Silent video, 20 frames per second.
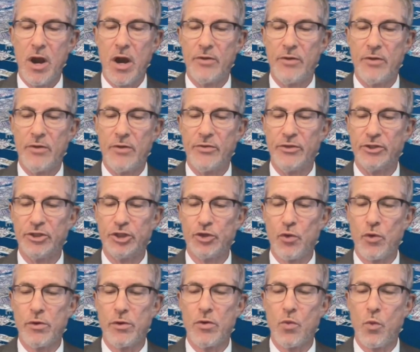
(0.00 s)
Are the
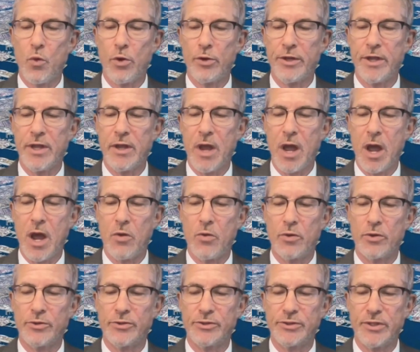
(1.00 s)
shorter working
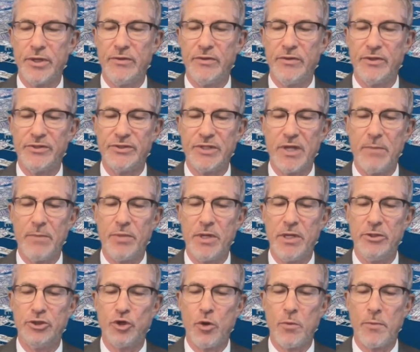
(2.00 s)
hours in the San
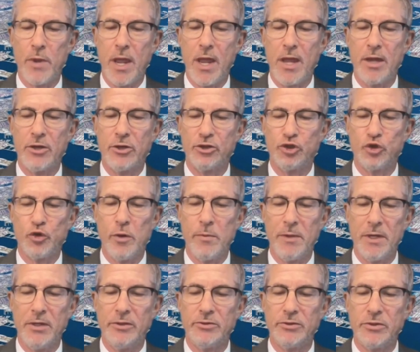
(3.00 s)
Pedro Bay
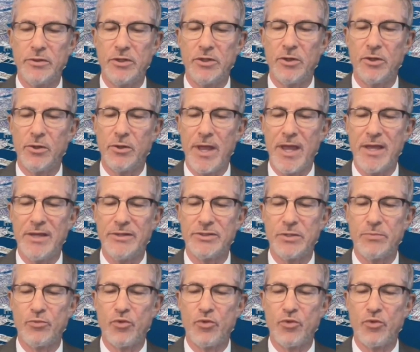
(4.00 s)
contributing to the delays in